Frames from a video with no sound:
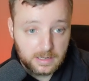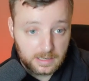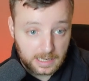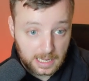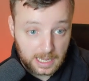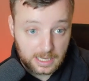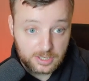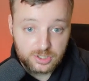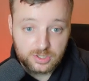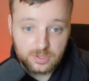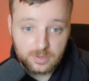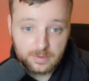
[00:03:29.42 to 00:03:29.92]

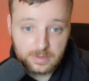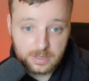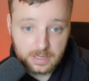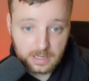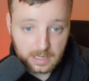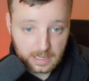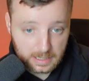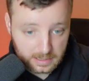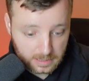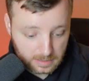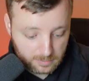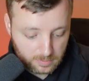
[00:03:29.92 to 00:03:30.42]

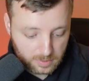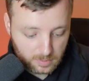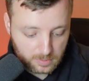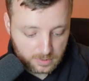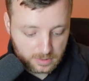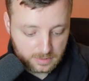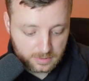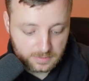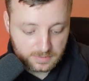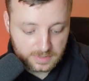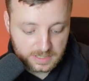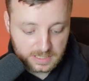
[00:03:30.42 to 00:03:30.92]
and then we want to
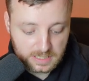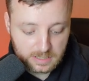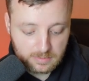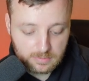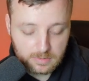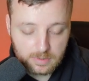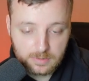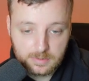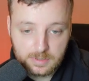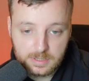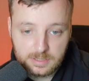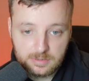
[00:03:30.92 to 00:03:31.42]
do
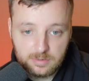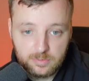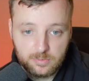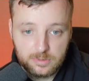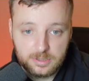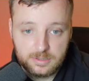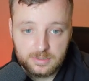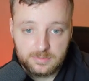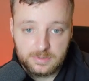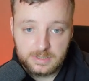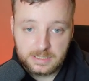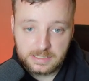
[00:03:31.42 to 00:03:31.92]
0 because we
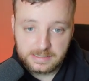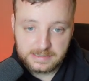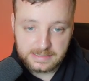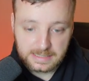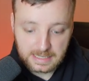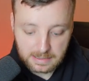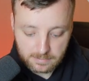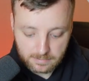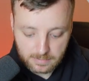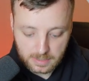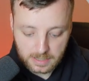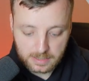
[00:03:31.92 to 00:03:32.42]
want to do an
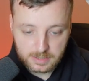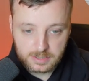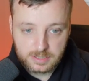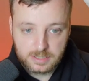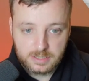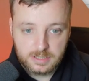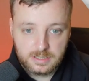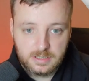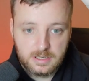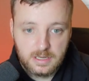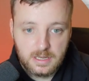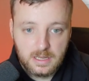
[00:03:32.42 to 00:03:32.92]
exact
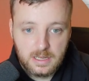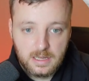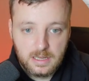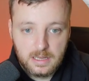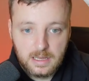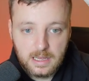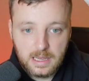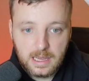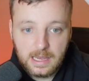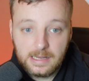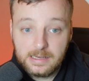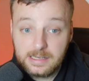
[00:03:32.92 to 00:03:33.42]
match.
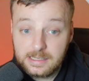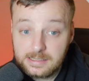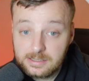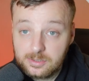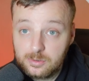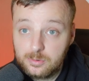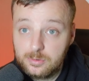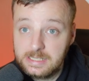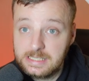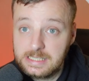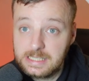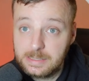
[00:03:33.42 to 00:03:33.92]
And as
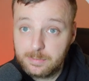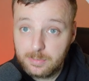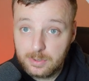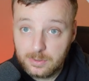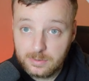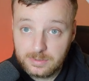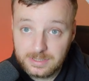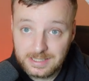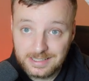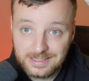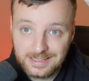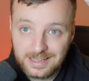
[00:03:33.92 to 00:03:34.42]
always, it
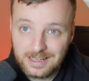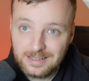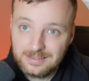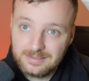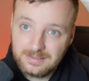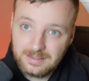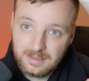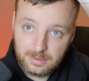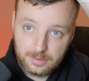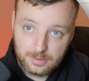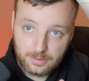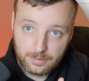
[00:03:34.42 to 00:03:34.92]
pulls it down.
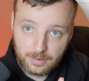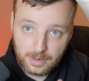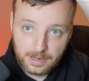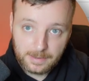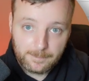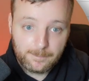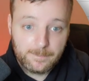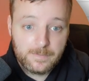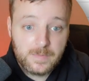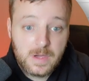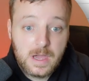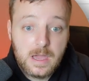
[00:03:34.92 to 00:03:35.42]
Great.
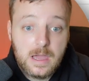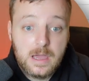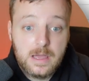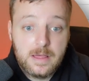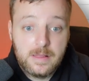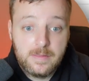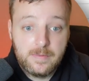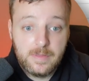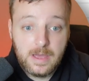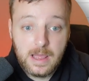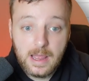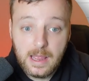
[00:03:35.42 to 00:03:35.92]

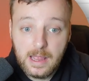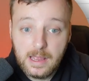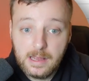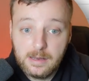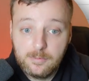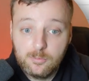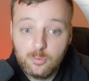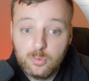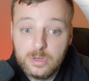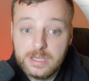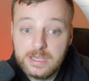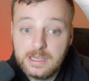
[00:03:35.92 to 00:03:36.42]

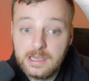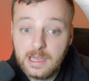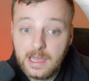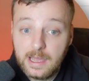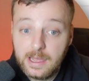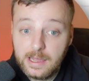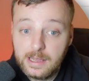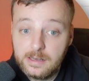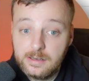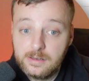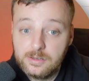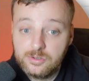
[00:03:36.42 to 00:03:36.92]
And we
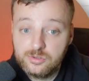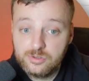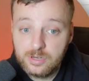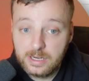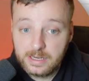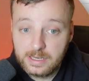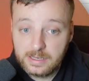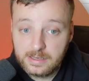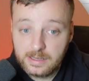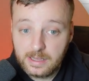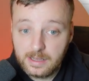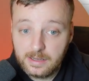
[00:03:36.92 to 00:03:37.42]
can
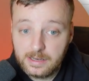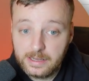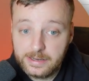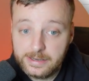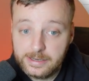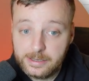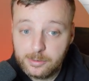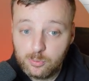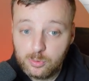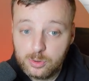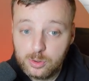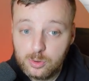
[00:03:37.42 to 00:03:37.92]
drag it down and
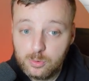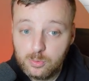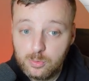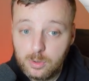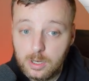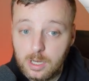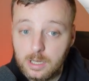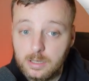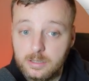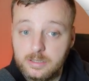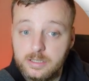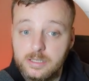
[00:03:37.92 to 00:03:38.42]
it will
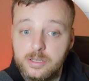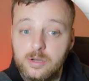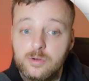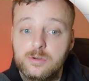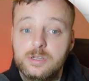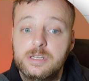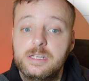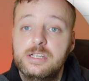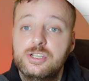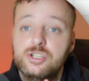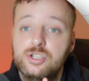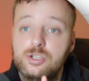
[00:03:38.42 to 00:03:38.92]
work. The
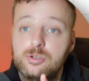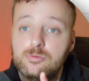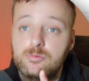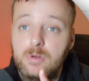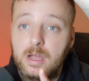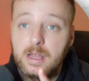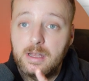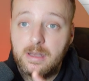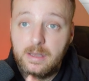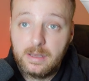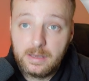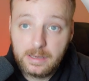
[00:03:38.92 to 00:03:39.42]
only issue
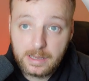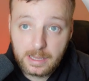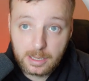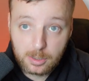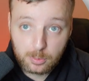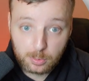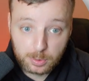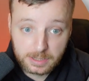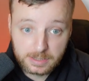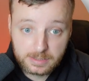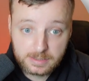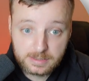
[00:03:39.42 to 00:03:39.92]
right now
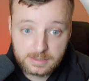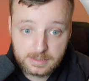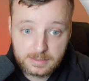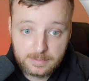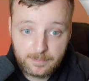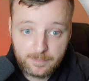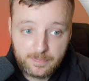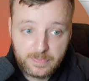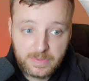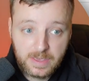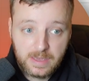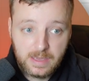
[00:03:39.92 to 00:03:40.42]

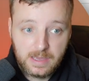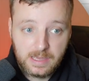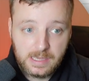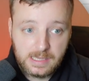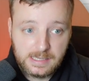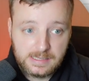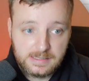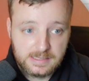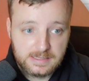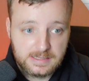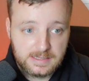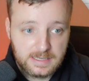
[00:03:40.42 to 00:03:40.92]

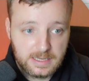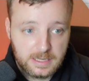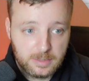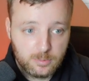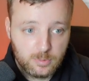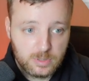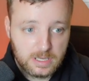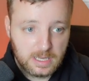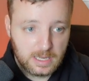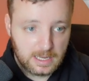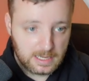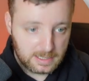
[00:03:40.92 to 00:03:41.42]
is to say
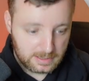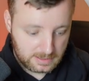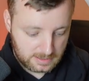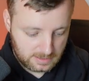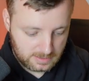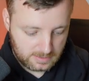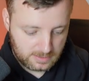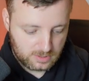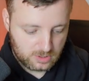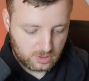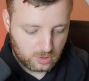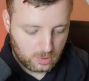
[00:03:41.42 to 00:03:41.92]
we had
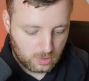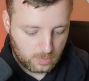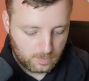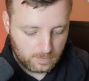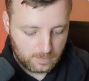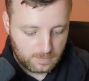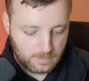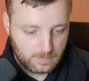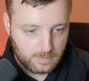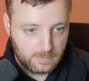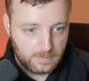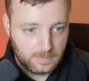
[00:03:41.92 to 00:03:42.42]
Tom
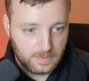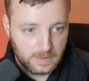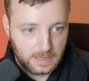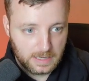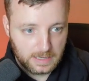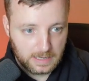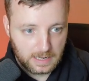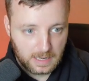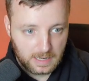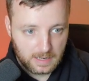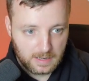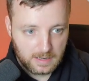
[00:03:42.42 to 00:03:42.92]

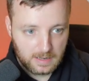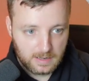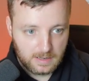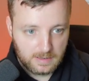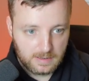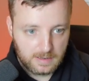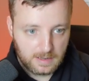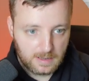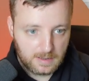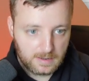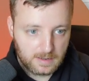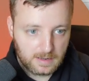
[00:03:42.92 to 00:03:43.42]
again
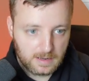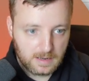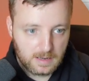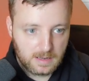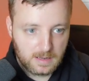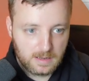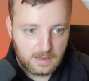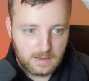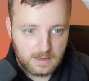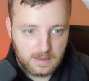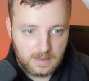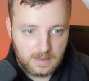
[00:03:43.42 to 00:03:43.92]
down here,